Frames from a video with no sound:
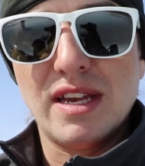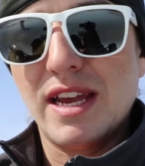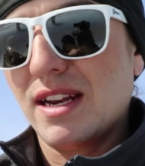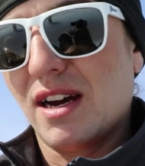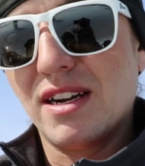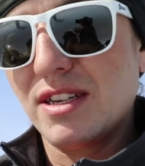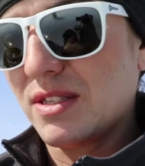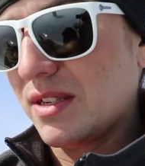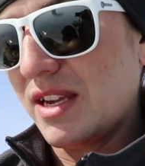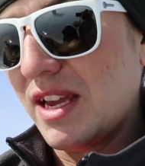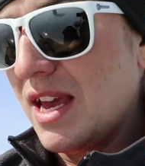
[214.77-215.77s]
and
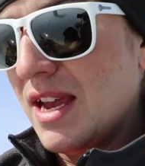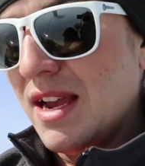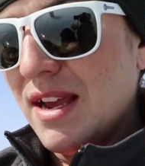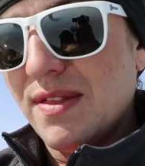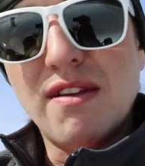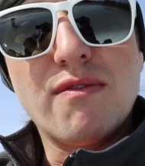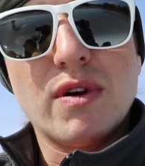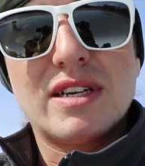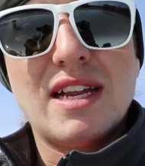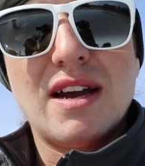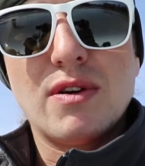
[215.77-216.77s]
honestly, they've
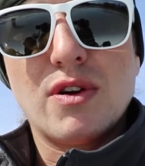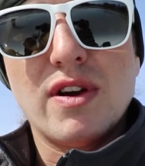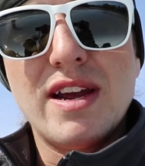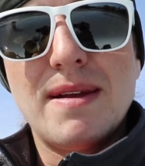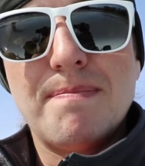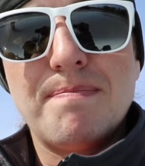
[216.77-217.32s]
worked out great.